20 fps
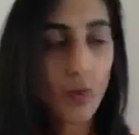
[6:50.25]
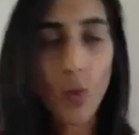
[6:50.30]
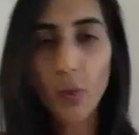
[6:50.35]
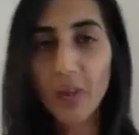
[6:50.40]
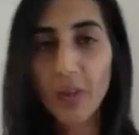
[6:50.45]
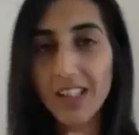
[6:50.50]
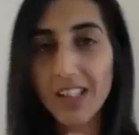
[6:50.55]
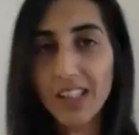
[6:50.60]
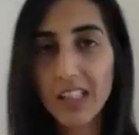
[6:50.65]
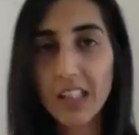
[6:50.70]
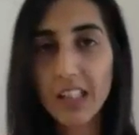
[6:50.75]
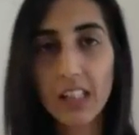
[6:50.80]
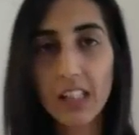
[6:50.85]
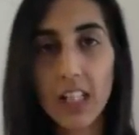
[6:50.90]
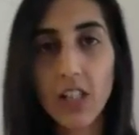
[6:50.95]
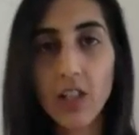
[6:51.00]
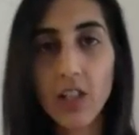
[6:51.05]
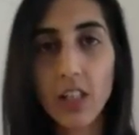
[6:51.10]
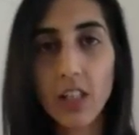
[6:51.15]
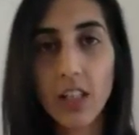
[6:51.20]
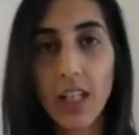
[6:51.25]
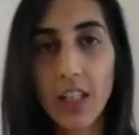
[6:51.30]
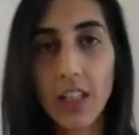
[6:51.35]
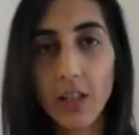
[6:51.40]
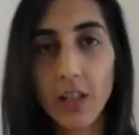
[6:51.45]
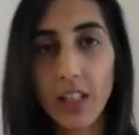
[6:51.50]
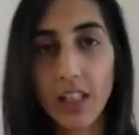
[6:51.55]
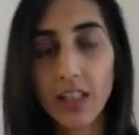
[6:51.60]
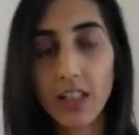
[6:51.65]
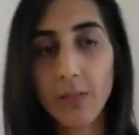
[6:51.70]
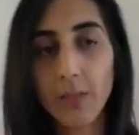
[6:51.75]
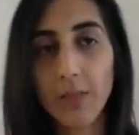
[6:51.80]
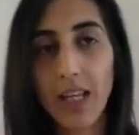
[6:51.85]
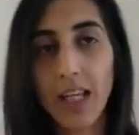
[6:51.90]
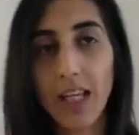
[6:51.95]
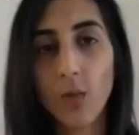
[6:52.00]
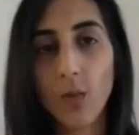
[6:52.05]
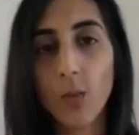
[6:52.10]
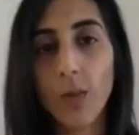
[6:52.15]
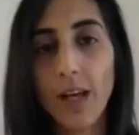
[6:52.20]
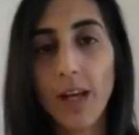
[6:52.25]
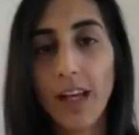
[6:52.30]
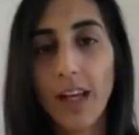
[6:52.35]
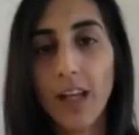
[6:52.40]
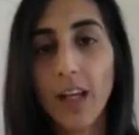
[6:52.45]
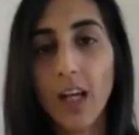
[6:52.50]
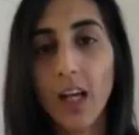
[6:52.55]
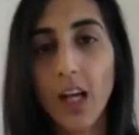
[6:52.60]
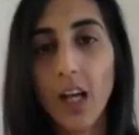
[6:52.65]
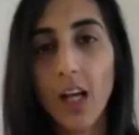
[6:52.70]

or there's a decision that you need to make where